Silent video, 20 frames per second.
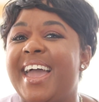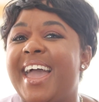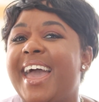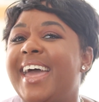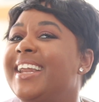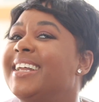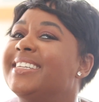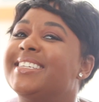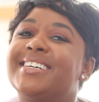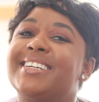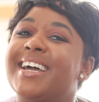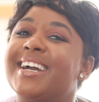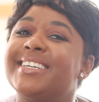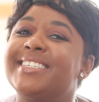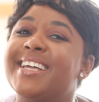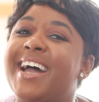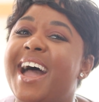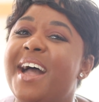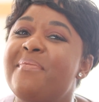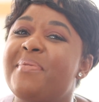And until
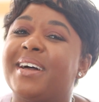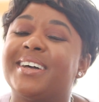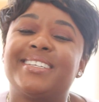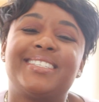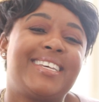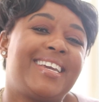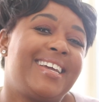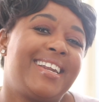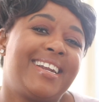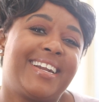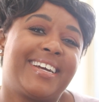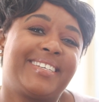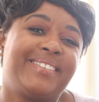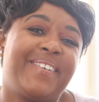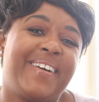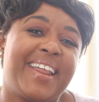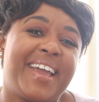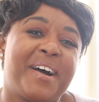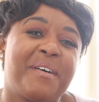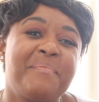next time, I'll see you in the next
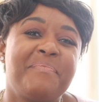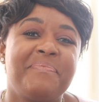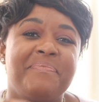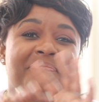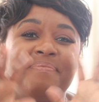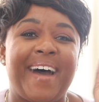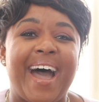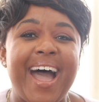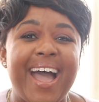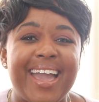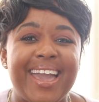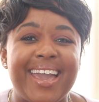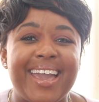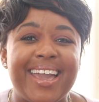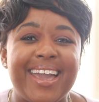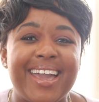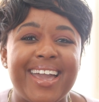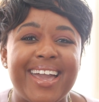video. Bye.